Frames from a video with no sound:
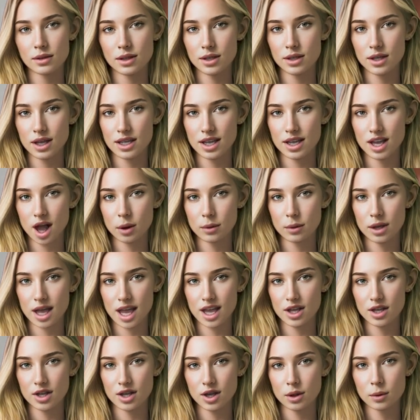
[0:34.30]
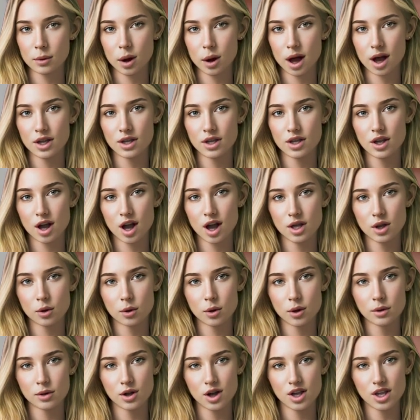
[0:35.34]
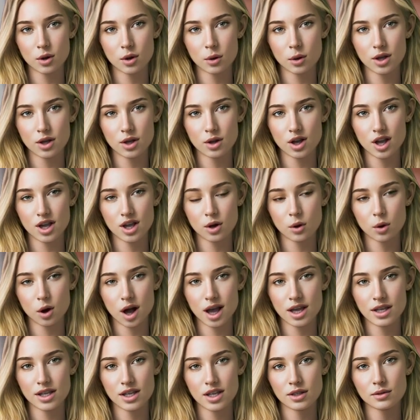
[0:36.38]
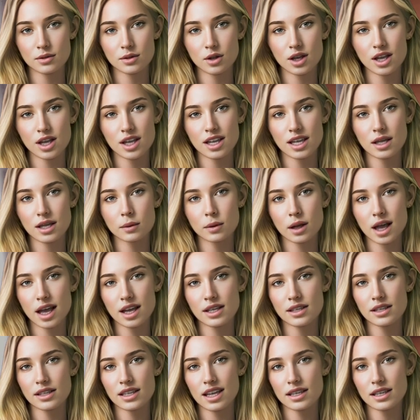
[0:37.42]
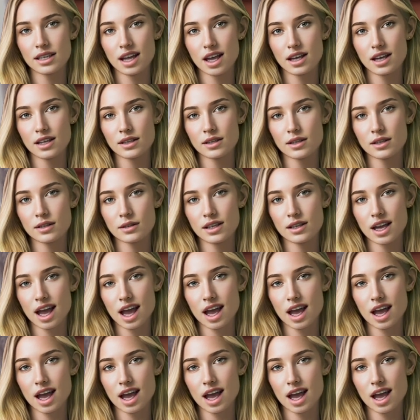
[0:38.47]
The denominational punch on the reverse was struck twice to fully display its details,